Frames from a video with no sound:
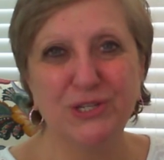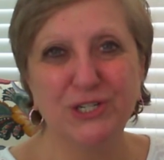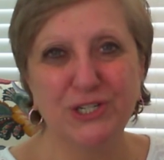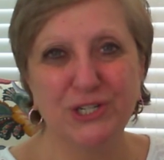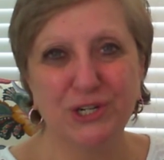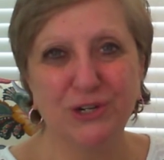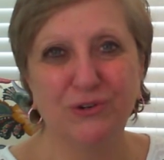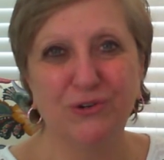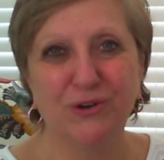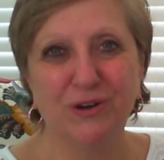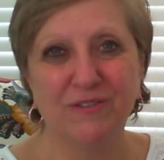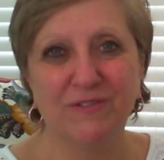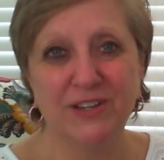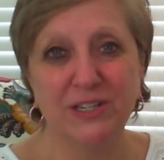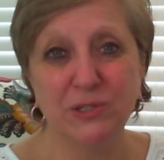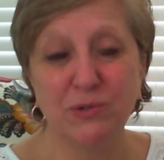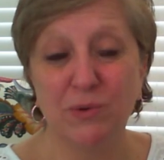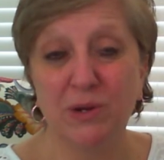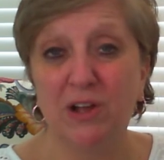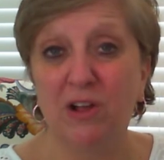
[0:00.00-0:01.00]
children of
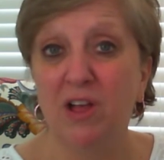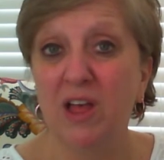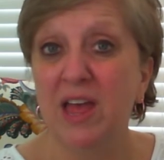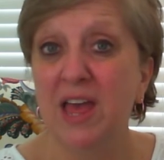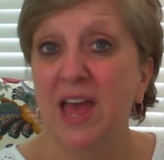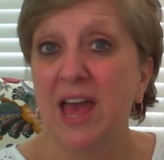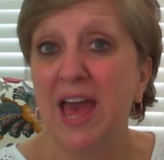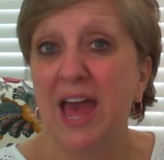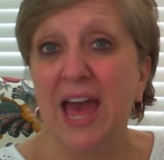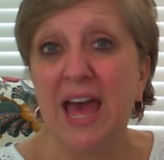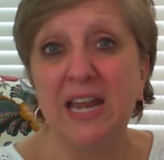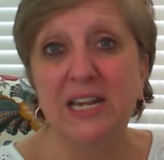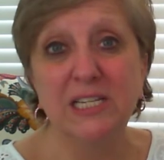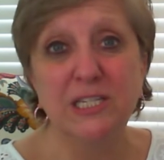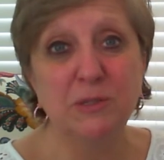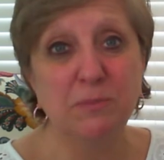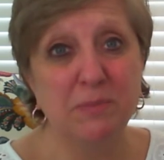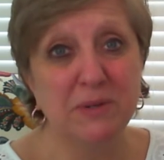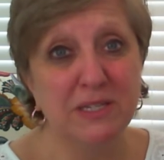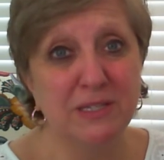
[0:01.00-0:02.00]
Israel at a
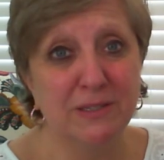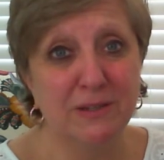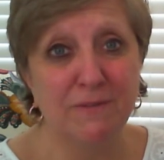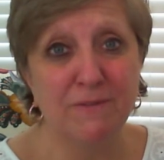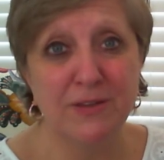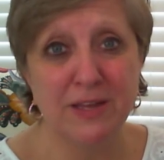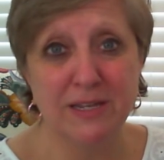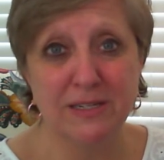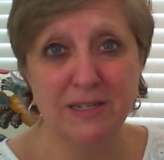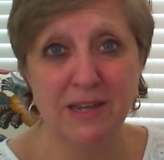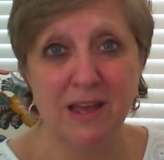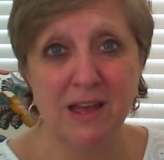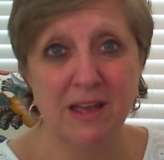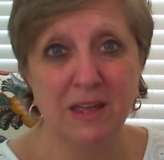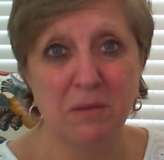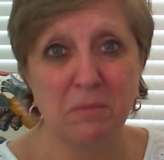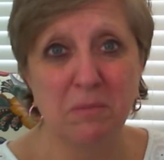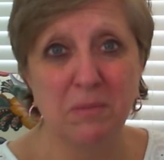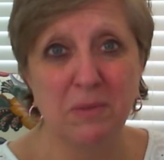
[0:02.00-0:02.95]
specific time.